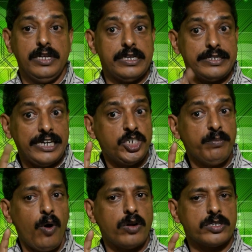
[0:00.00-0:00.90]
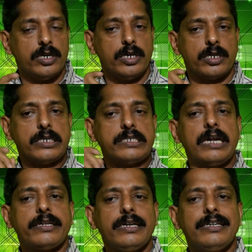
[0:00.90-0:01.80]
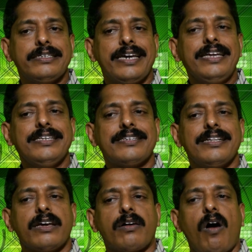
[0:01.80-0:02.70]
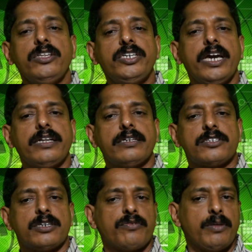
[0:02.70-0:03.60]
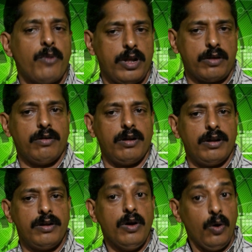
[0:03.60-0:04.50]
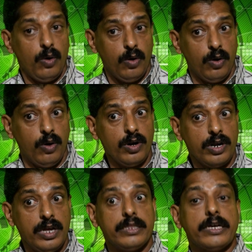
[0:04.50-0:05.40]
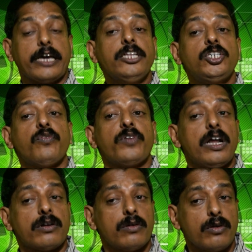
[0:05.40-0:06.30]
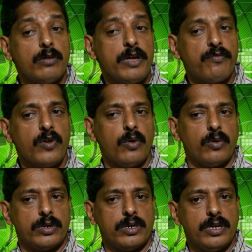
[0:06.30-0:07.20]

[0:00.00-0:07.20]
Such bonds result in changes in the conjugated system of the molecule or the range of electron could be flowed.